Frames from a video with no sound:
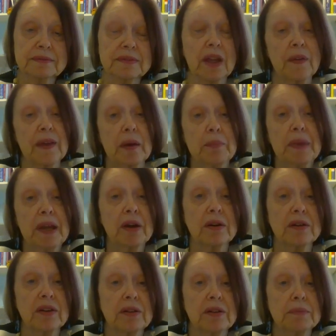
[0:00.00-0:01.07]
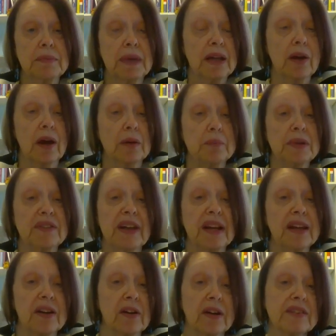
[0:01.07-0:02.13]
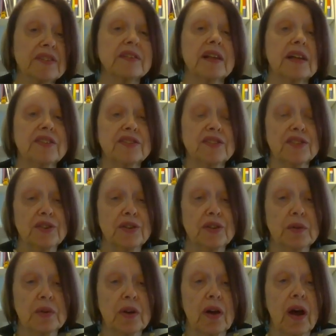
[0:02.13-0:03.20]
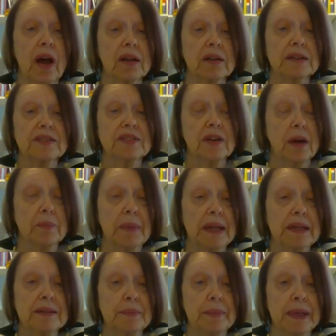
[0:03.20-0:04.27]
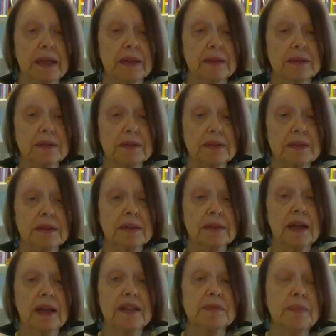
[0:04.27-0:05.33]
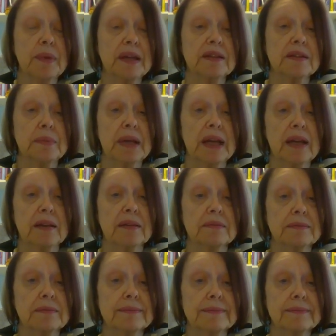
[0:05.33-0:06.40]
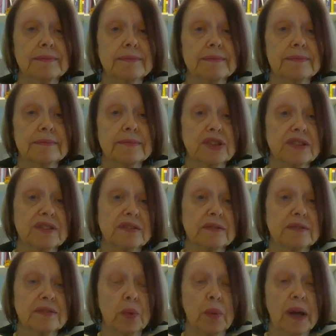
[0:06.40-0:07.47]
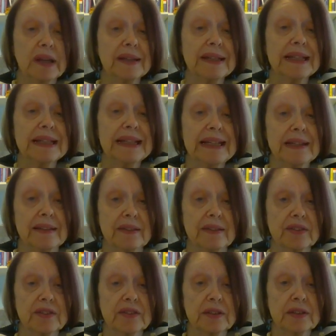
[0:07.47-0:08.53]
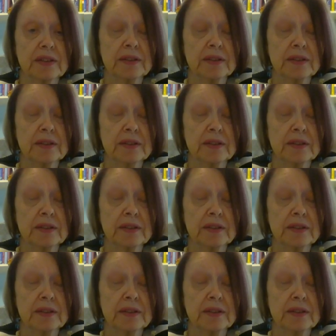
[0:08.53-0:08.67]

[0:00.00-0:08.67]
Now, that may or may not be of any consolation to you at all. It's not meant to be. It's meant to be just the way that it is,